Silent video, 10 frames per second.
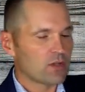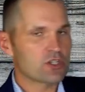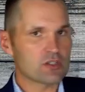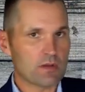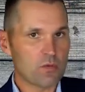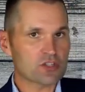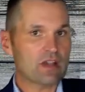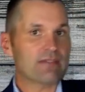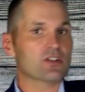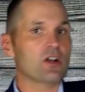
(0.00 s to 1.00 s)
What
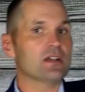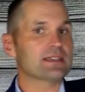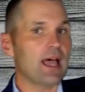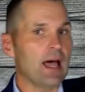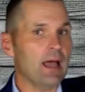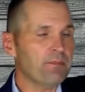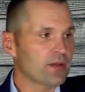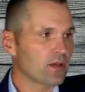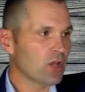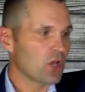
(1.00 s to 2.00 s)
drives cost up?
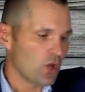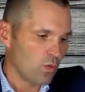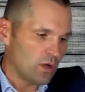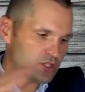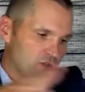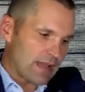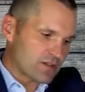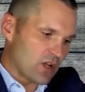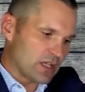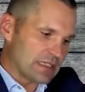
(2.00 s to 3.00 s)
What drives
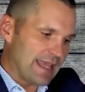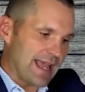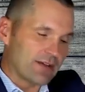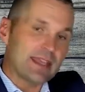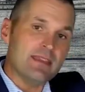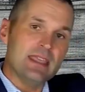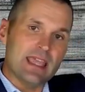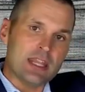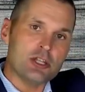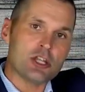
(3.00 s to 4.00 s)
cost down in the
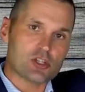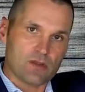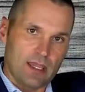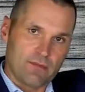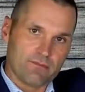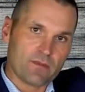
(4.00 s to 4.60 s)
industry